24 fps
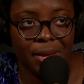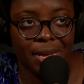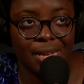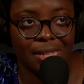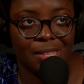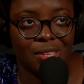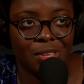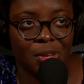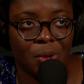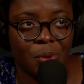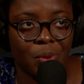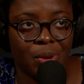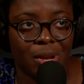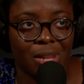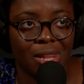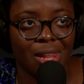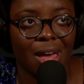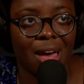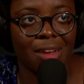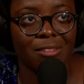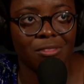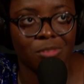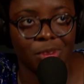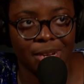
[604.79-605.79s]
And so, in a
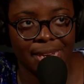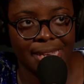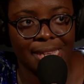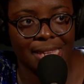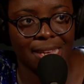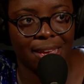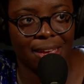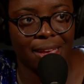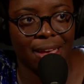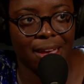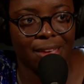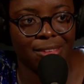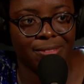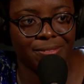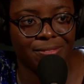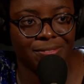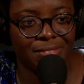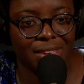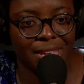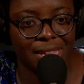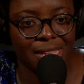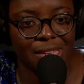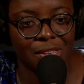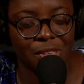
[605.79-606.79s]
lot of ways, I, I
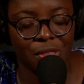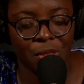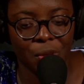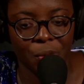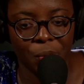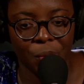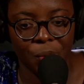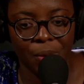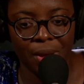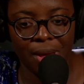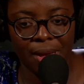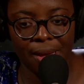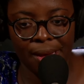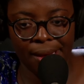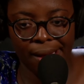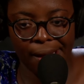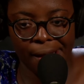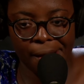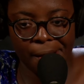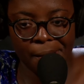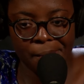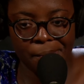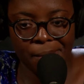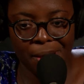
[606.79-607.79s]
feel as though
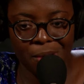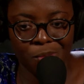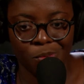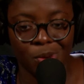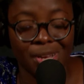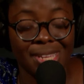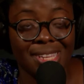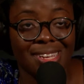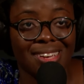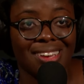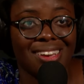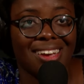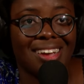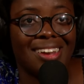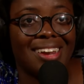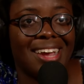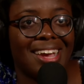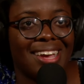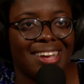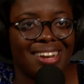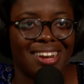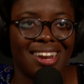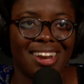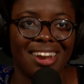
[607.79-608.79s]
um, I wasn't
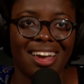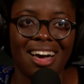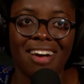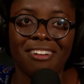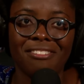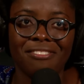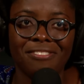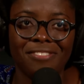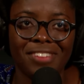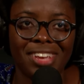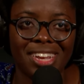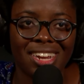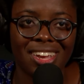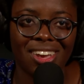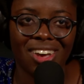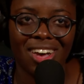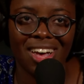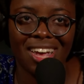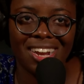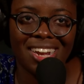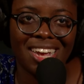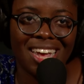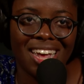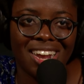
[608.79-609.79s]
Ghanaian enough in
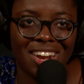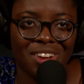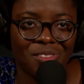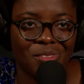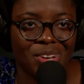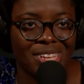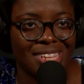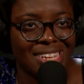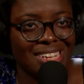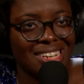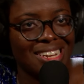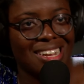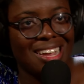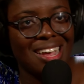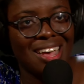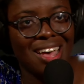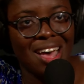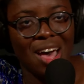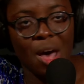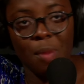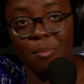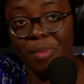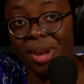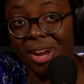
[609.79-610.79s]
Ghana, and I wasn't
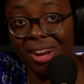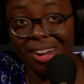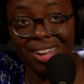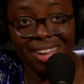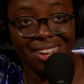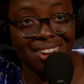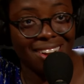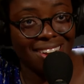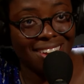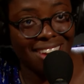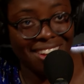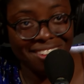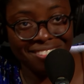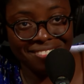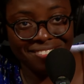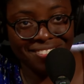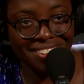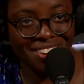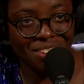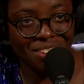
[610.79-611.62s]
American enough